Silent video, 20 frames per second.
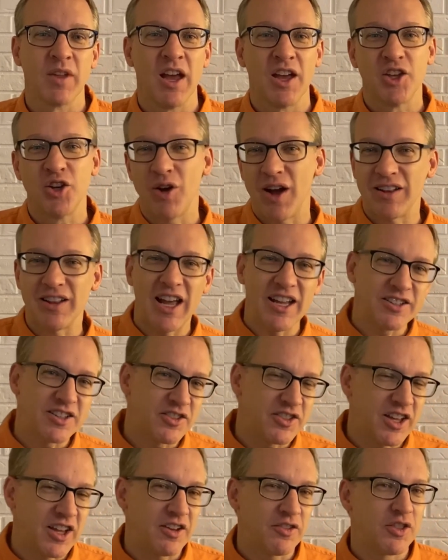You know, I like to
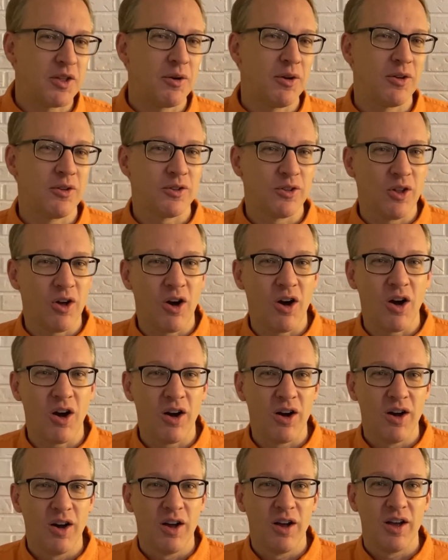think of the
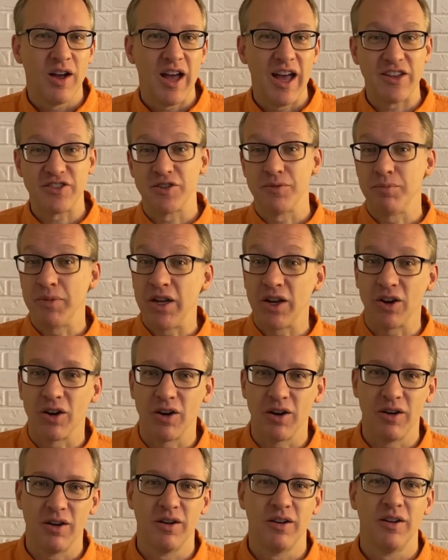law as a
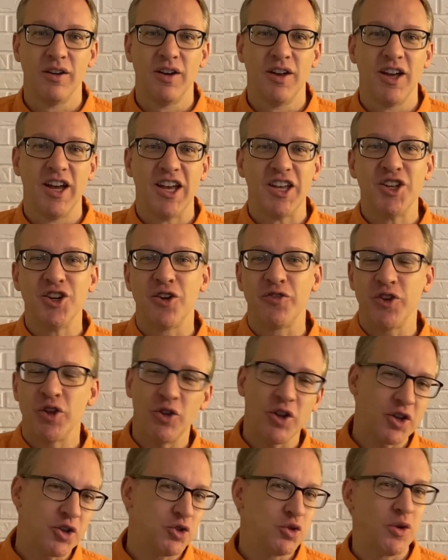mirror. You know, if you
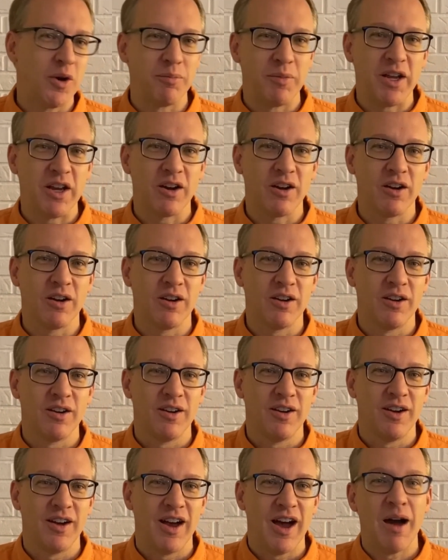look into a mirror,
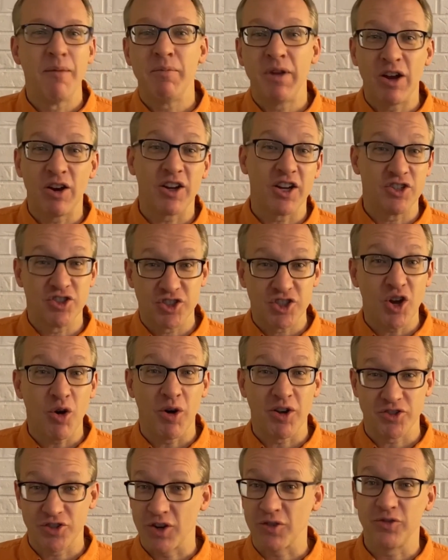a mirror can show
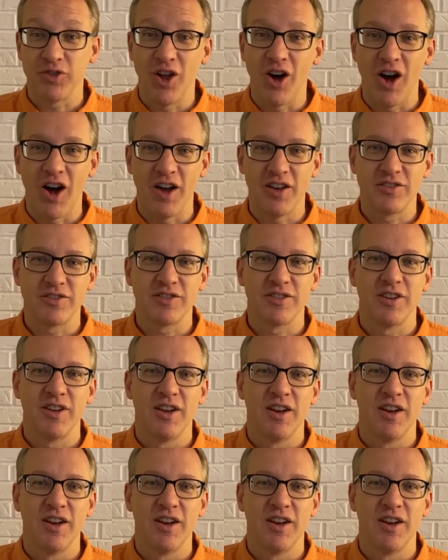us our flaws.